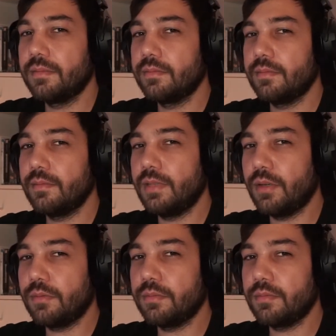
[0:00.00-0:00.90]

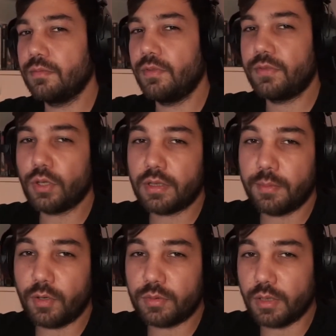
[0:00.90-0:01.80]
Now, we've talked
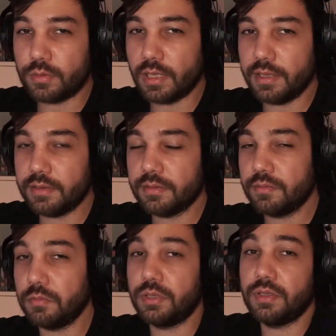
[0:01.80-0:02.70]
about Outline,
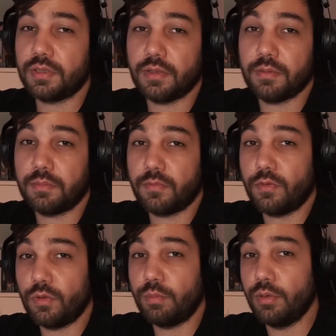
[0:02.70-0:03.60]
which is a
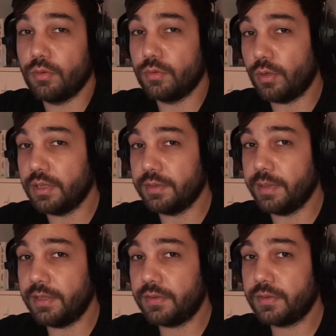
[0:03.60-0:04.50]
full-blown knowledge
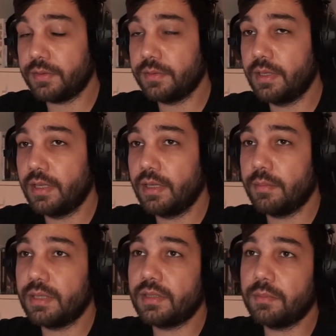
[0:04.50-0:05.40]
base.
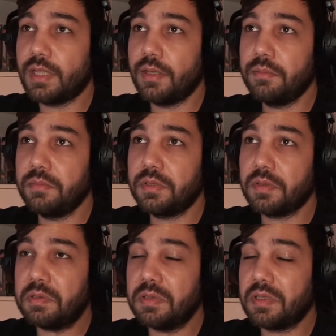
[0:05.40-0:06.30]
But sometimes
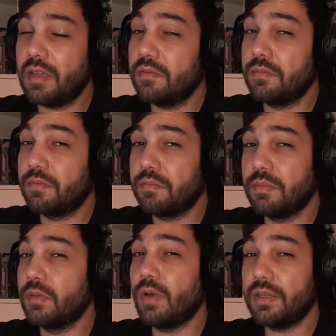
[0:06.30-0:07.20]
I just have
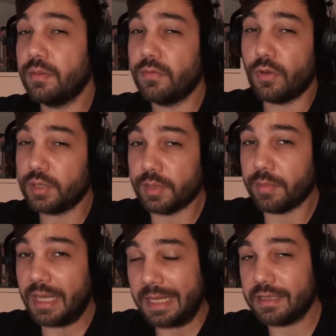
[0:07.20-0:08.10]
a random thought in
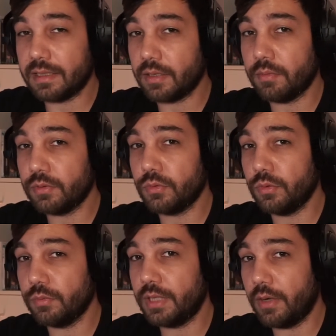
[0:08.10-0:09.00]
my head that I want to
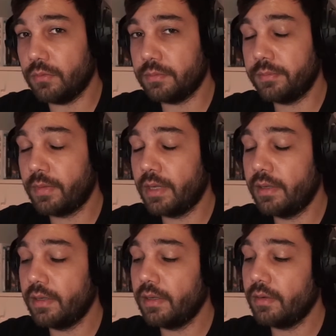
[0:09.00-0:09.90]
note down.
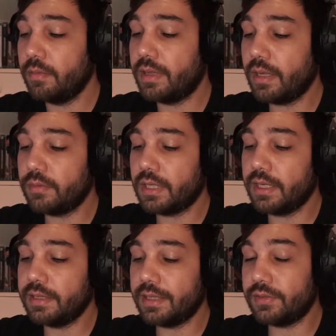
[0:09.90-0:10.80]
With
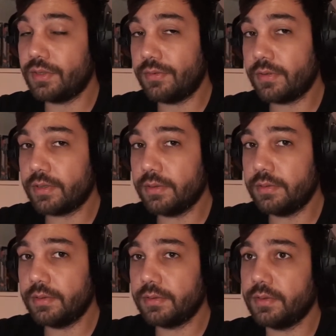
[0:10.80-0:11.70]
Outline, that's
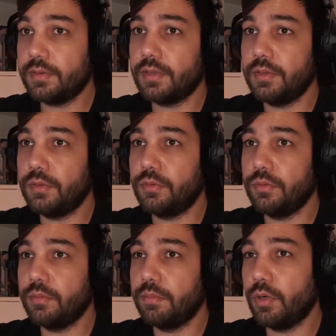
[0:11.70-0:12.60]
difficult since I need
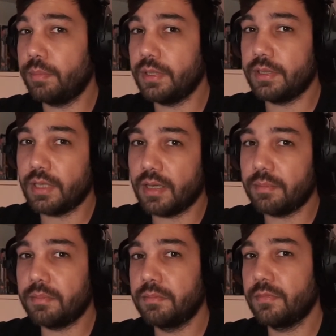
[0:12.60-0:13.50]
to open it up,
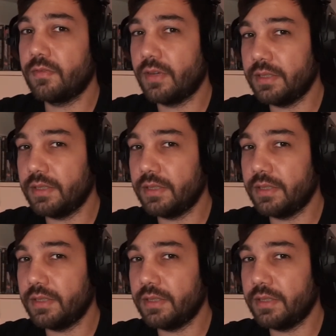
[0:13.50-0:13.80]
find